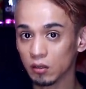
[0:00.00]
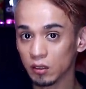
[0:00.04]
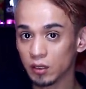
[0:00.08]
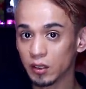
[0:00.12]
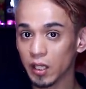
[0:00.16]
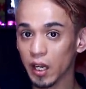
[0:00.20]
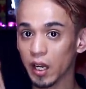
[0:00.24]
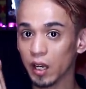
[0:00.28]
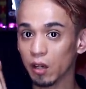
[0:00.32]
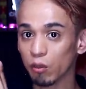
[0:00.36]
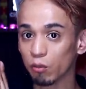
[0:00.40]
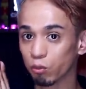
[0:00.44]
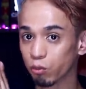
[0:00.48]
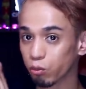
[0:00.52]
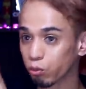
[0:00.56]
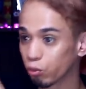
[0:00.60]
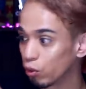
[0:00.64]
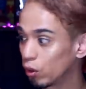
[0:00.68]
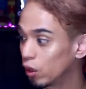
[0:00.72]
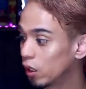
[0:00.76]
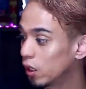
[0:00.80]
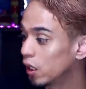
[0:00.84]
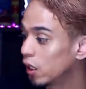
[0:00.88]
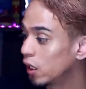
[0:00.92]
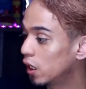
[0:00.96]
they
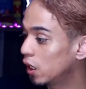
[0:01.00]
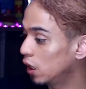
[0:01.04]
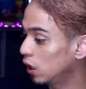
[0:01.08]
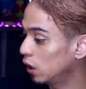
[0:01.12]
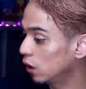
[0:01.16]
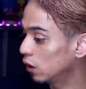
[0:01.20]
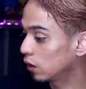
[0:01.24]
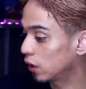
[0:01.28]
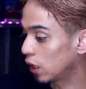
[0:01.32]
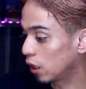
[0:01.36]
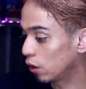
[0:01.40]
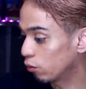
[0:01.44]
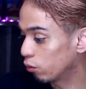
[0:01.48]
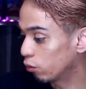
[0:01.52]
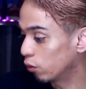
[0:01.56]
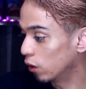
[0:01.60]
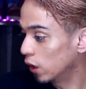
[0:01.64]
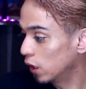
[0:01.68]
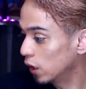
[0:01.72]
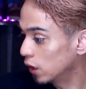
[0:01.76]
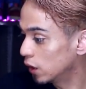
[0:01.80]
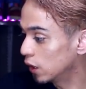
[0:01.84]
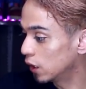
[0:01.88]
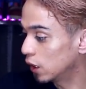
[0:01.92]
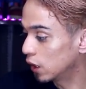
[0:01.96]
really, they
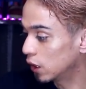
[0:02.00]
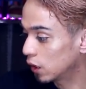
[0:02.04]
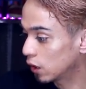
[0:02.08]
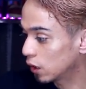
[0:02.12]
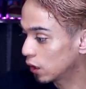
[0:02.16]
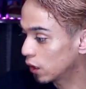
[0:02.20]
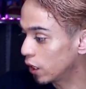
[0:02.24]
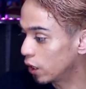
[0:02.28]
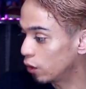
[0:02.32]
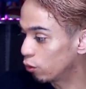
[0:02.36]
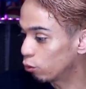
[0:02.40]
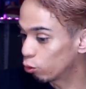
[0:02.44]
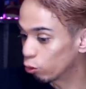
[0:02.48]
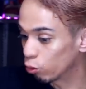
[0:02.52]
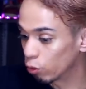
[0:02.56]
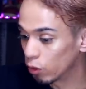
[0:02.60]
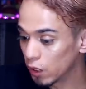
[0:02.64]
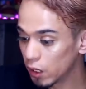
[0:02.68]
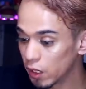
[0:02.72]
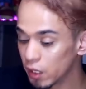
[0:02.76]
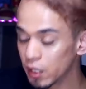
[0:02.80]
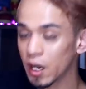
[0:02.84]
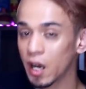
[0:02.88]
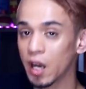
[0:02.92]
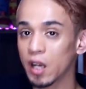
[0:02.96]
really did a
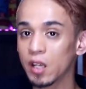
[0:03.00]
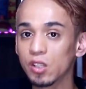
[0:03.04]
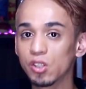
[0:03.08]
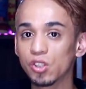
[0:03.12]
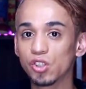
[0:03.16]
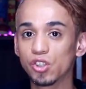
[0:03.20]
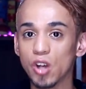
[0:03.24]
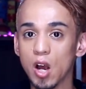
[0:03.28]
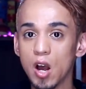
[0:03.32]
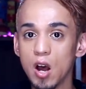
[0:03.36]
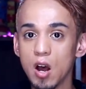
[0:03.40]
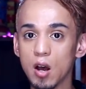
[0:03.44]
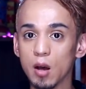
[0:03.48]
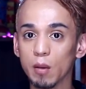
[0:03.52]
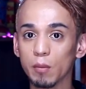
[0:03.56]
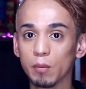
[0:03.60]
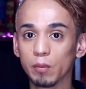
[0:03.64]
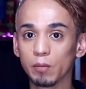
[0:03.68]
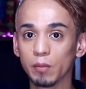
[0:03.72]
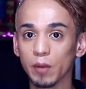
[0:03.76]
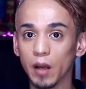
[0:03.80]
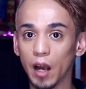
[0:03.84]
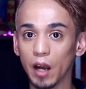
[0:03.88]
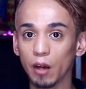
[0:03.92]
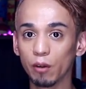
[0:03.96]
really nice job.
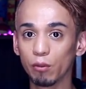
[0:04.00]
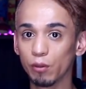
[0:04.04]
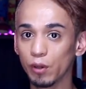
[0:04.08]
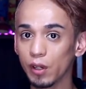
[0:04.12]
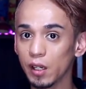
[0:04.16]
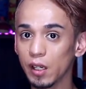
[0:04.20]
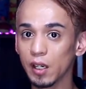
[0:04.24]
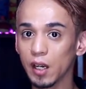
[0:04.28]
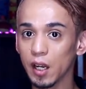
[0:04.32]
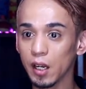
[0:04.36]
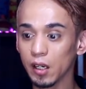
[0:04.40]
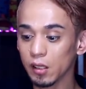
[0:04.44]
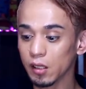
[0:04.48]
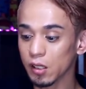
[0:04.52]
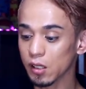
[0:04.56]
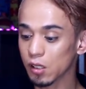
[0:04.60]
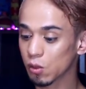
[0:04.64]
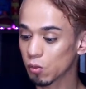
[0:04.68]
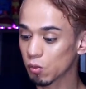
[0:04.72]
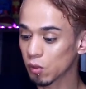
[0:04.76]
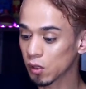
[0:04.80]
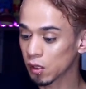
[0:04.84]
I really like this